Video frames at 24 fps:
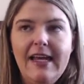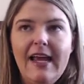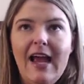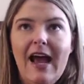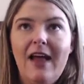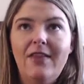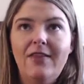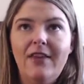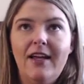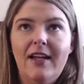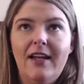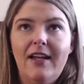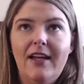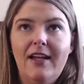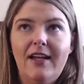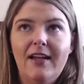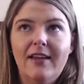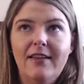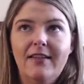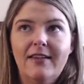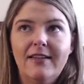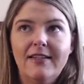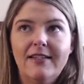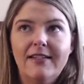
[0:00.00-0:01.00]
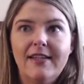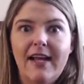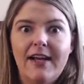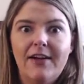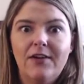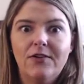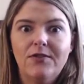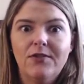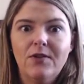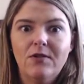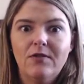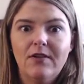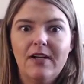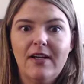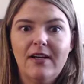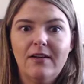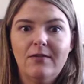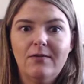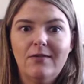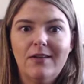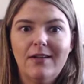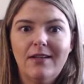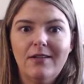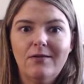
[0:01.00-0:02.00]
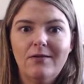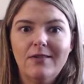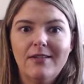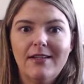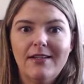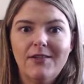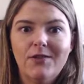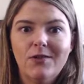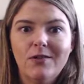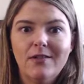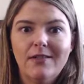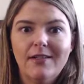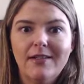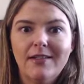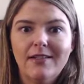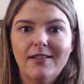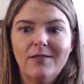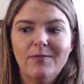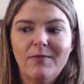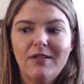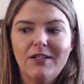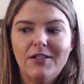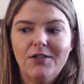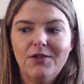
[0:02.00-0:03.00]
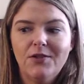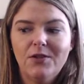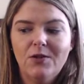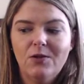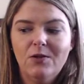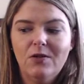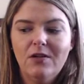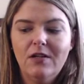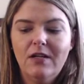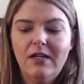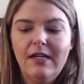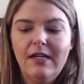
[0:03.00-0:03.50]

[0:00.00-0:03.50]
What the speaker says: And then the cider donut one was interesting to me too.